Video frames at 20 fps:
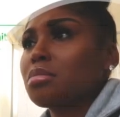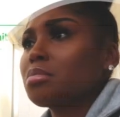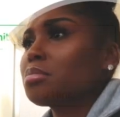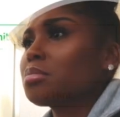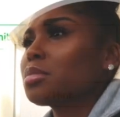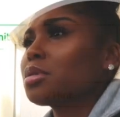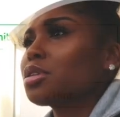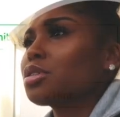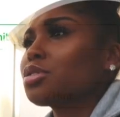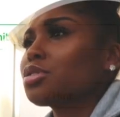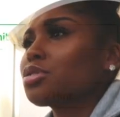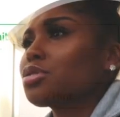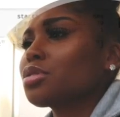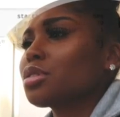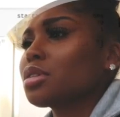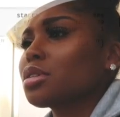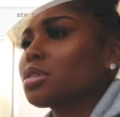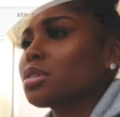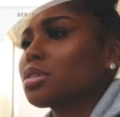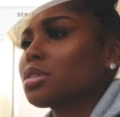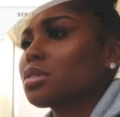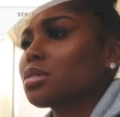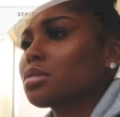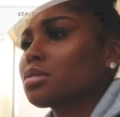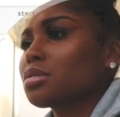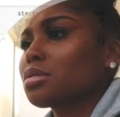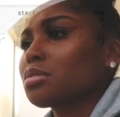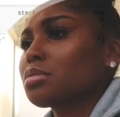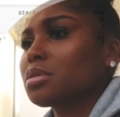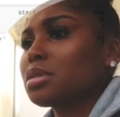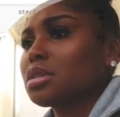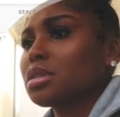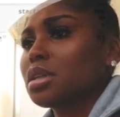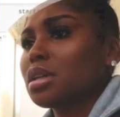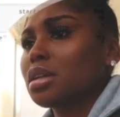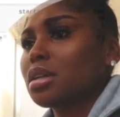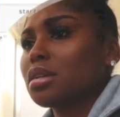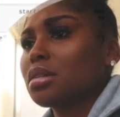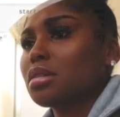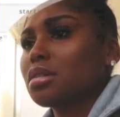administrator. So we
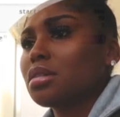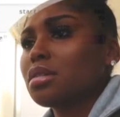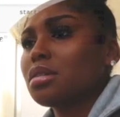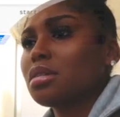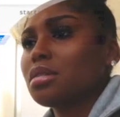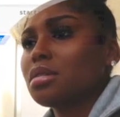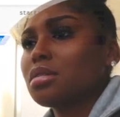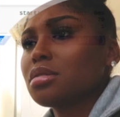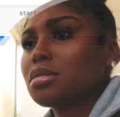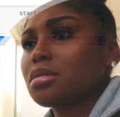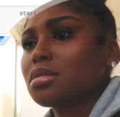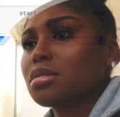take this,